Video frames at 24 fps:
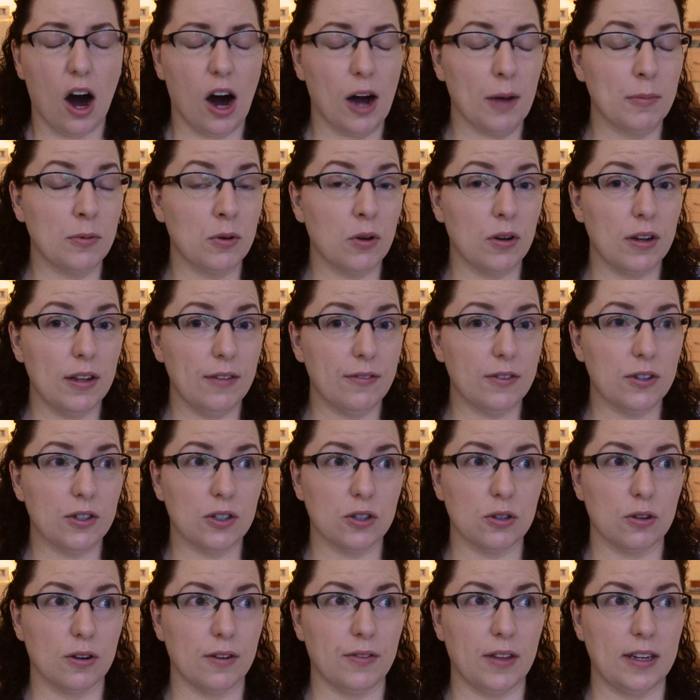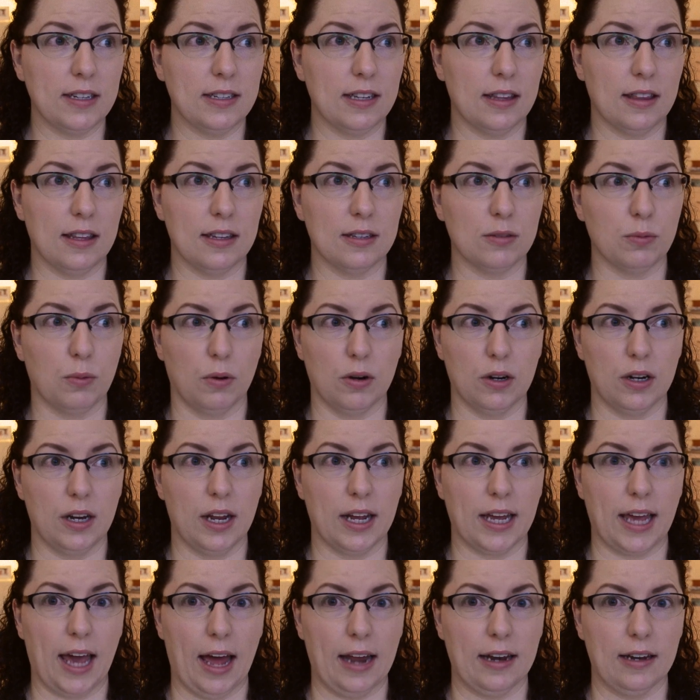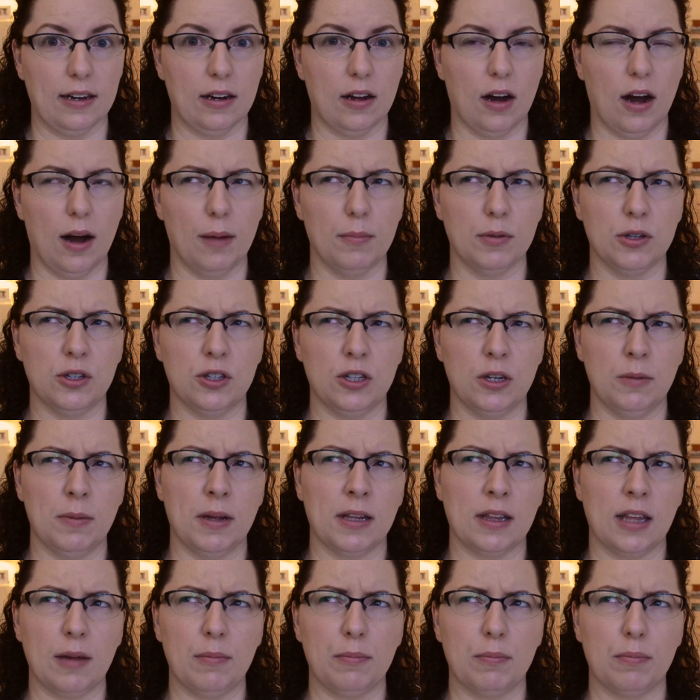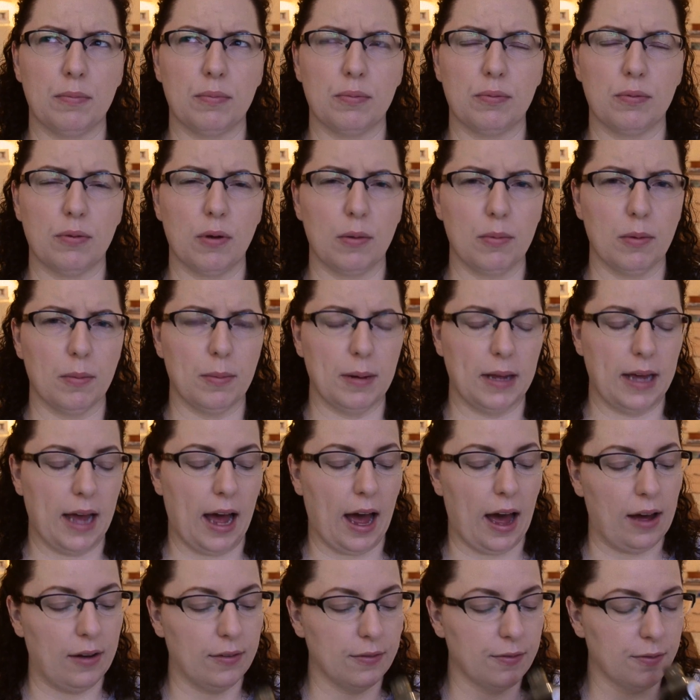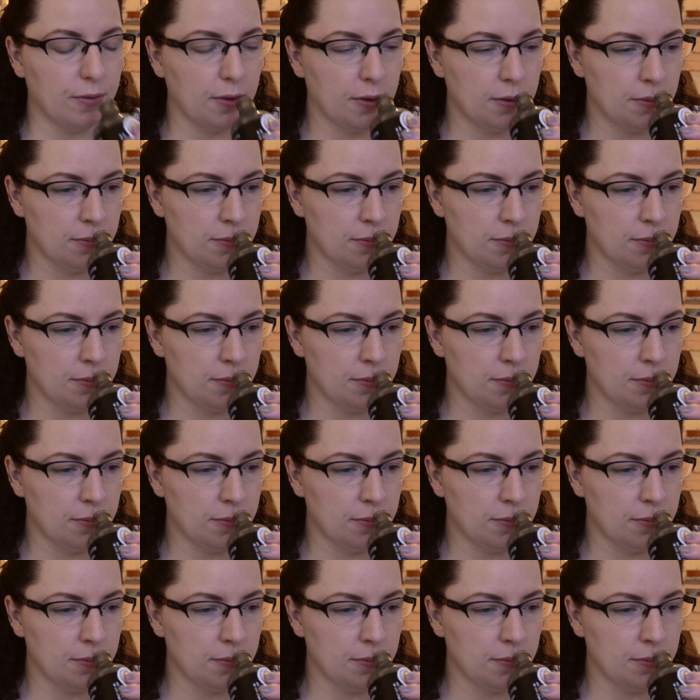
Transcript: I'm not even sure if they did this one again. I'm assuming they probably have.